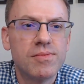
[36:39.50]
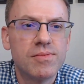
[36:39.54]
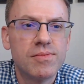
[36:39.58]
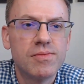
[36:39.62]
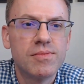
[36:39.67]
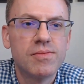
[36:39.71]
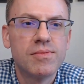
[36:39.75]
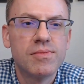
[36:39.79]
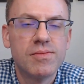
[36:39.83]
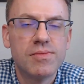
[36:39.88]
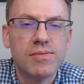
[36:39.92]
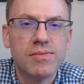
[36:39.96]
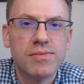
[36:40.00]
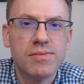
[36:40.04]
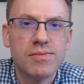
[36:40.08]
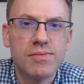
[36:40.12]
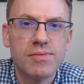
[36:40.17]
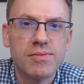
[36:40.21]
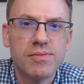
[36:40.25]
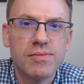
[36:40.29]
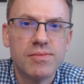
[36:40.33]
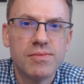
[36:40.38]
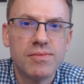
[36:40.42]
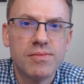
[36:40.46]

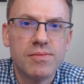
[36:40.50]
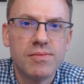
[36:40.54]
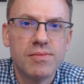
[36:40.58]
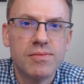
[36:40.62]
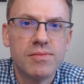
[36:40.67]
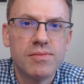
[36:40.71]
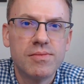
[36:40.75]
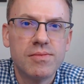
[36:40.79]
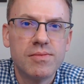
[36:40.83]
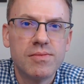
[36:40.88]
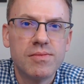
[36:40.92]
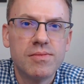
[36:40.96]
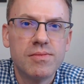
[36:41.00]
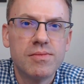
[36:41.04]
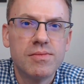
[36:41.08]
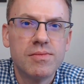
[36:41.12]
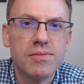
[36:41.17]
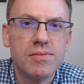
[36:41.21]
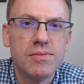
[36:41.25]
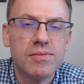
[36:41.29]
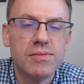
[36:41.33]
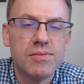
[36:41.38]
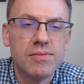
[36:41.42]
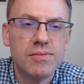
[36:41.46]

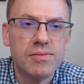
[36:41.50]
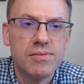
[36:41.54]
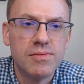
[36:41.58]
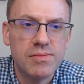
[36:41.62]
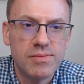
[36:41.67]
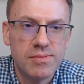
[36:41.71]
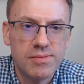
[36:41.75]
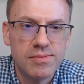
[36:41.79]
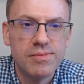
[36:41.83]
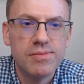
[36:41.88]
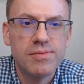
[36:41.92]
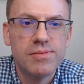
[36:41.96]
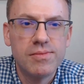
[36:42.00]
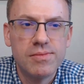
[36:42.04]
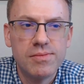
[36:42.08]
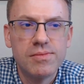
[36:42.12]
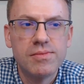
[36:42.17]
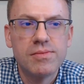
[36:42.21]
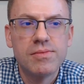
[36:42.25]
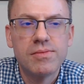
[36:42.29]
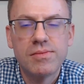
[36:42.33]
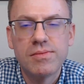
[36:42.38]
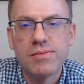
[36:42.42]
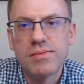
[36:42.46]

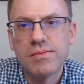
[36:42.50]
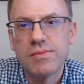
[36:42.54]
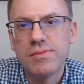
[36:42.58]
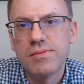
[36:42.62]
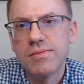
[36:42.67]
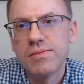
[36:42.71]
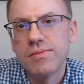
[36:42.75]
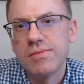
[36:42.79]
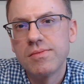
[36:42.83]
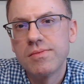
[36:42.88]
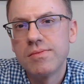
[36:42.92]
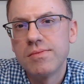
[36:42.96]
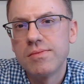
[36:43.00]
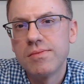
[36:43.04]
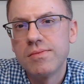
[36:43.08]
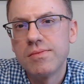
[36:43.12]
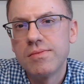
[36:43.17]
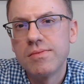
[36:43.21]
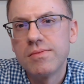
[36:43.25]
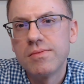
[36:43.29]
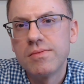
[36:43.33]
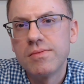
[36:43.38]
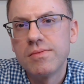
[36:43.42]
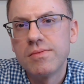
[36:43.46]

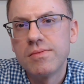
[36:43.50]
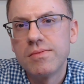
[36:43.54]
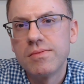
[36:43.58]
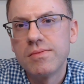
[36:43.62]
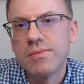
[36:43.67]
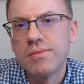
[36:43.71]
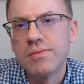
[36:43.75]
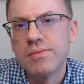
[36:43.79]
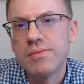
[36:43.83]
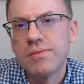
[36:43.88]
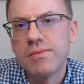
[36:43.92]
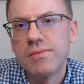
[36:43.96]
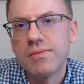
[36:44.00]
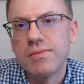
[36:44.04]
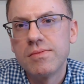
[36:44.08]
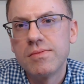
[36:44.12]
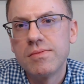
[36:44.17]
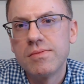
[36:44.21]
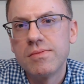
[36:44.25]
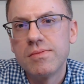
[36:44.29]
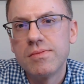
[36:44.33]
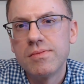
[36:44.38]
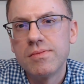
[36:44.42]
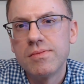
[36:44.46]

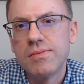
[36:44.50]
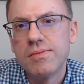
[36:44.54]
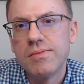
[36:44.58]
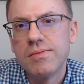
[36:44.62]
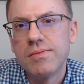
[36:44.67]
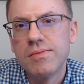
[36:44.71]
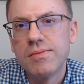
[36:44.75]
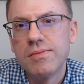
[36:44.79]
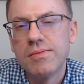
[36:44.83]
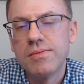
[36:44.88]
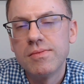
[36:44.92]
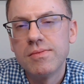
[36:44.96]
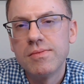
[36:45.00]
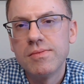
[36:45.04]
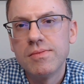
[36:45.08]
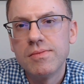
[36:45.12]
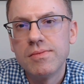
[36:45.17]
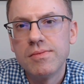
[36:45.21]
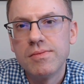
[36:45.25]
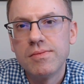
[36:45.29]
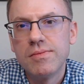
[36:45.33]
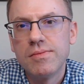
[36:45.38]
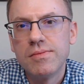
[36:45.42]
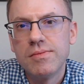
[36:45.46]

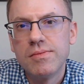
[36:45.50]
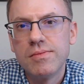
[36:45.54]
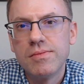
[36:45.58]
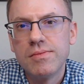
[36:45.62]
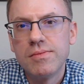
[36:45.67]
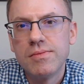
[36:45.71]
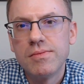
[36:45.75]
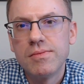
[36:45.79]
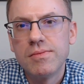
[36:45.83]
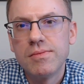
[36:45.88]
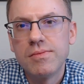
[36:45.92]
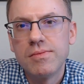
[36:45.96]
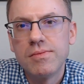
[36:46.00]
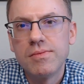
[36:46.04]
(not speaking)